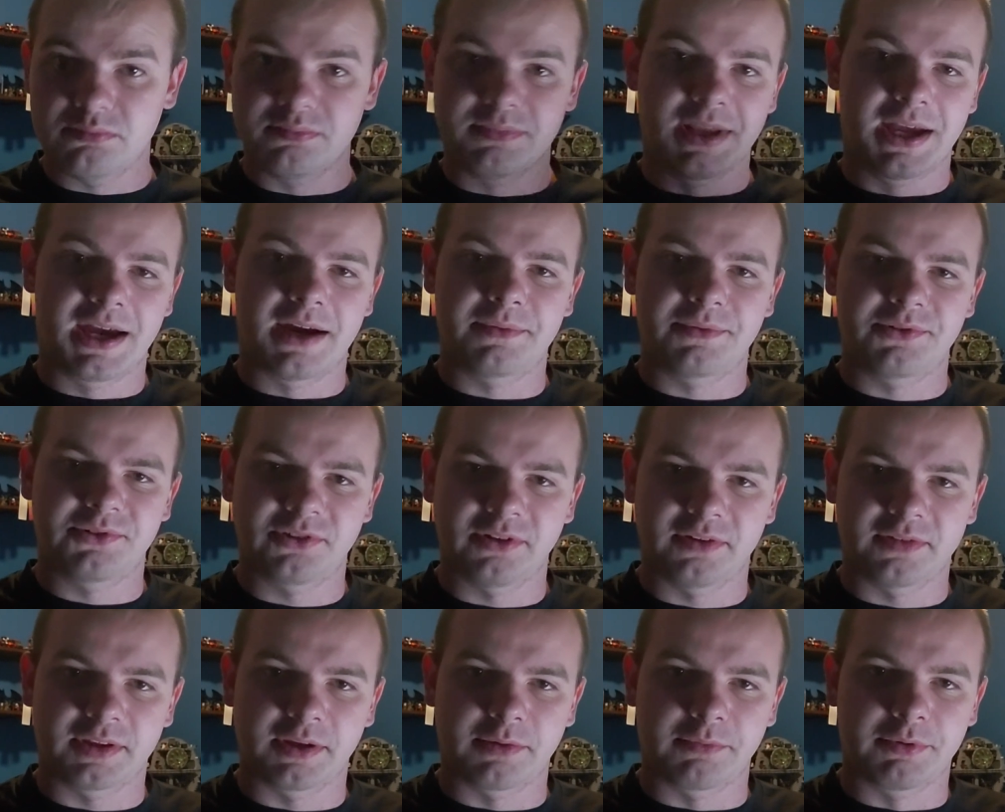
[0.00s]
Nah, we
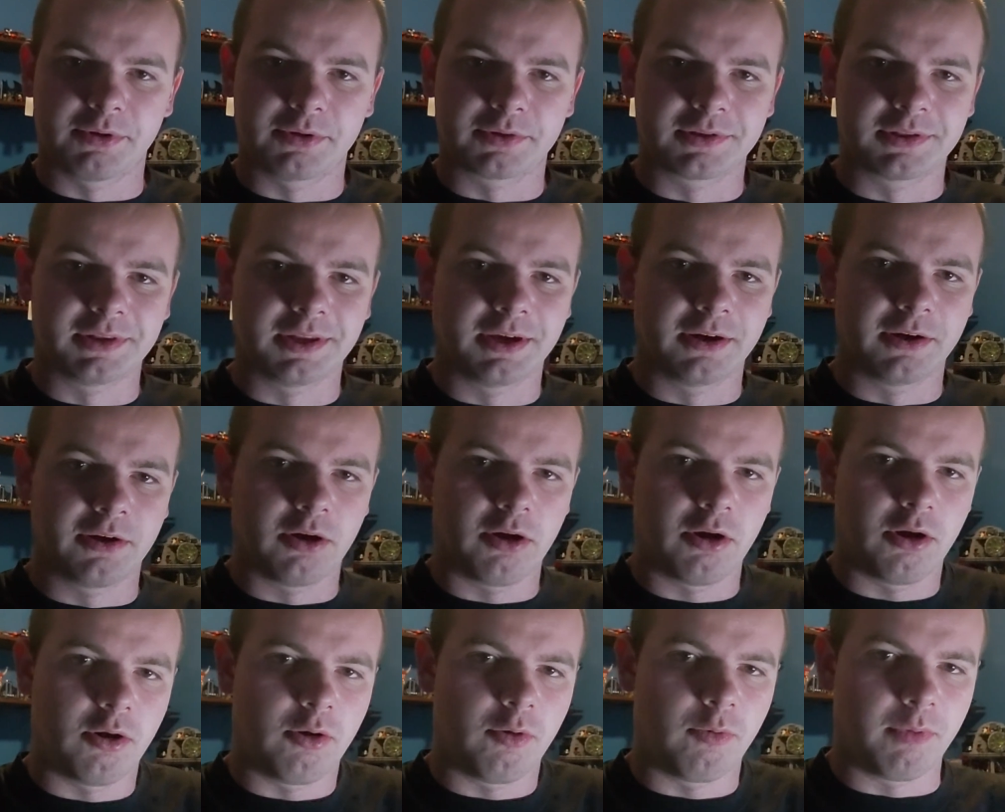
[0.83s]
still have that weird glare.
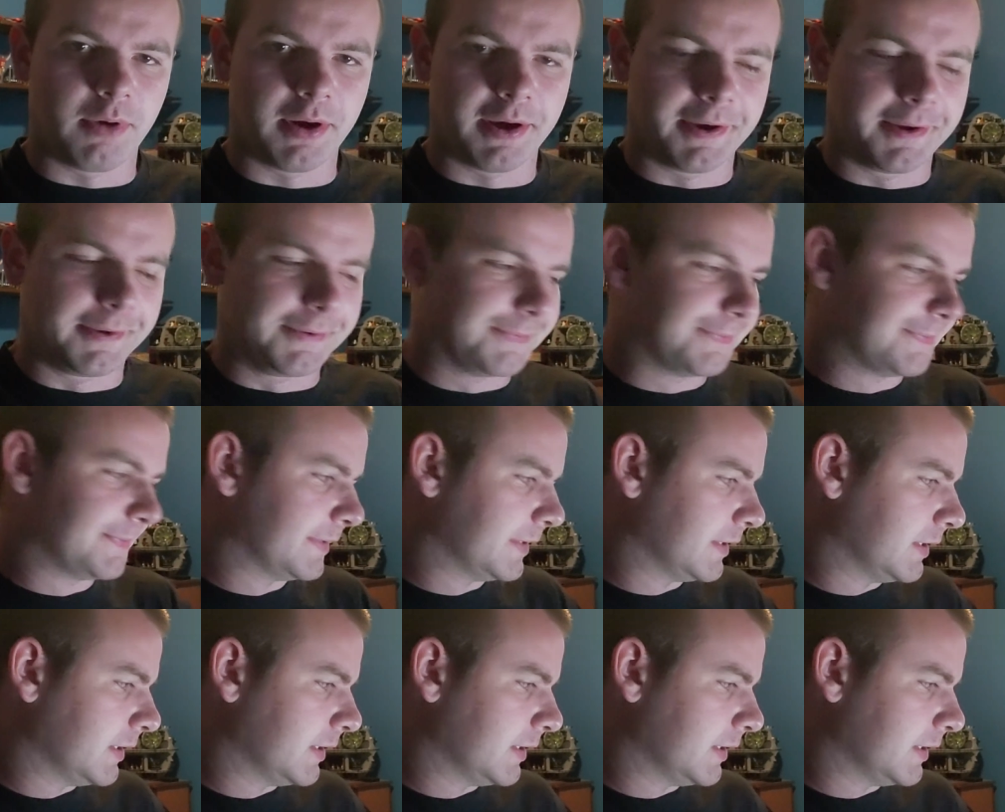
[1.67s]
Oh, well.